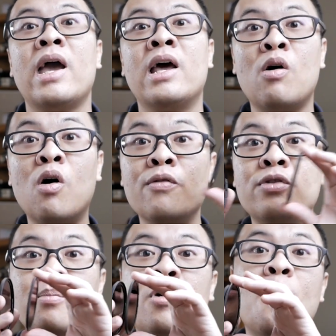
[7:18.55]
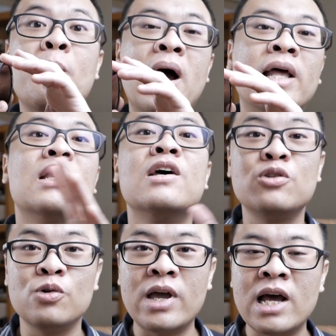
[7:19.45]
and all of them combined
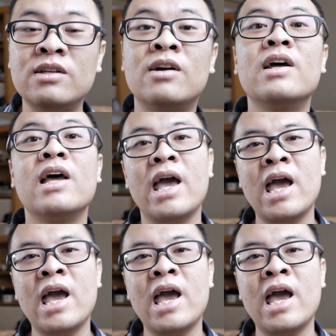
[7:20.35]
together.